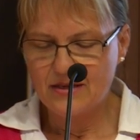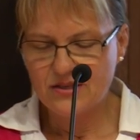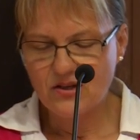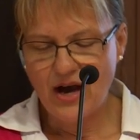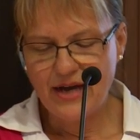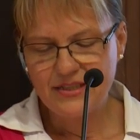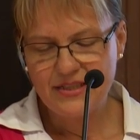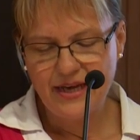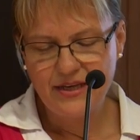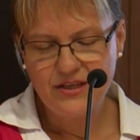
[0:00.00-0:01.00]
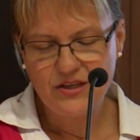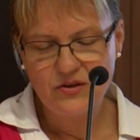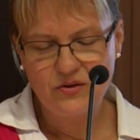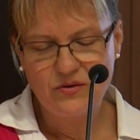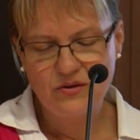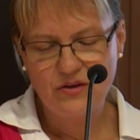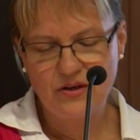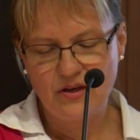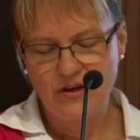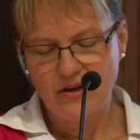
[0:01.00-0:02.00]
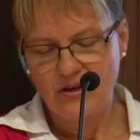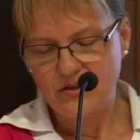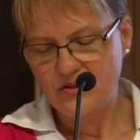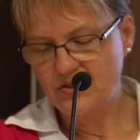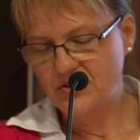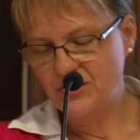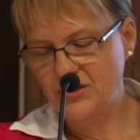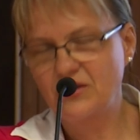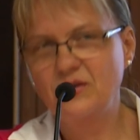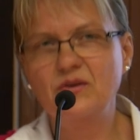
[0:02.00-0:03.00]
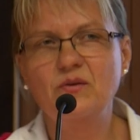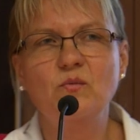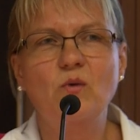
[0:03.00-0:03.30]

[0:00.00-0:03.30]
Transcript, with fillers: So I take you to